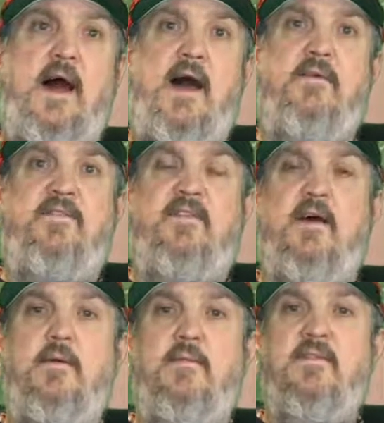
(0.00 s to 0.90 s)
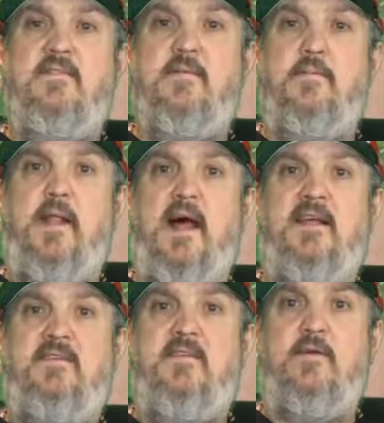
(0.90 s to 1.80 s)
I have some in some
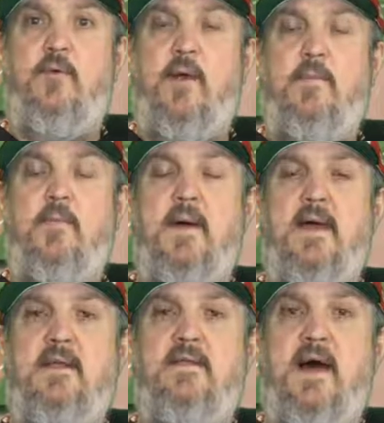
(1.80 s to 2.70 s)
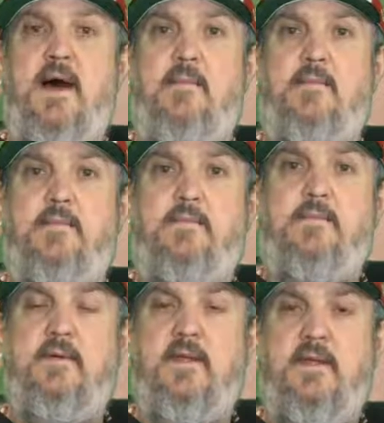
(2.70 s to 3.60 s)
plastic Rubbermaid type
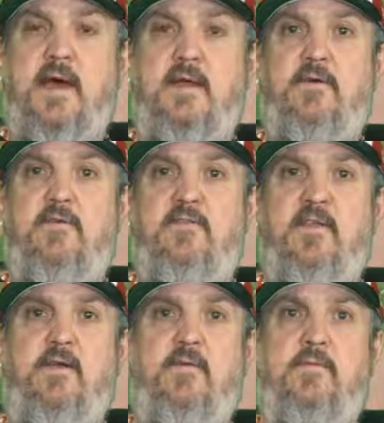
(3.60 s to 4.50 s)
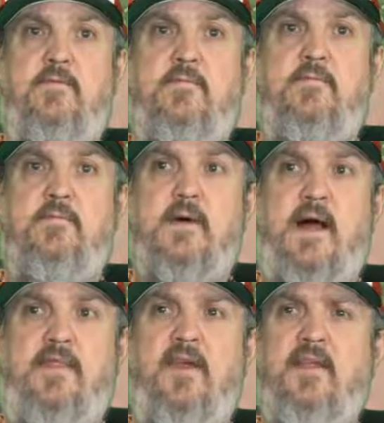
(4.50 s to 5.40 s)
containers that are,
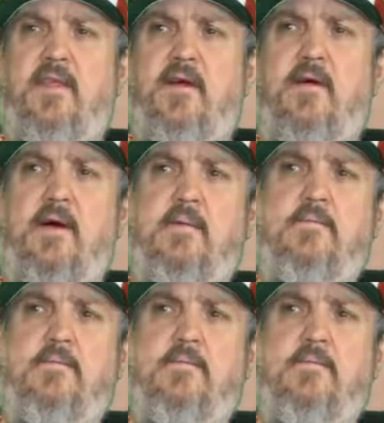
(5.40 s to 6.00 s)
I think they're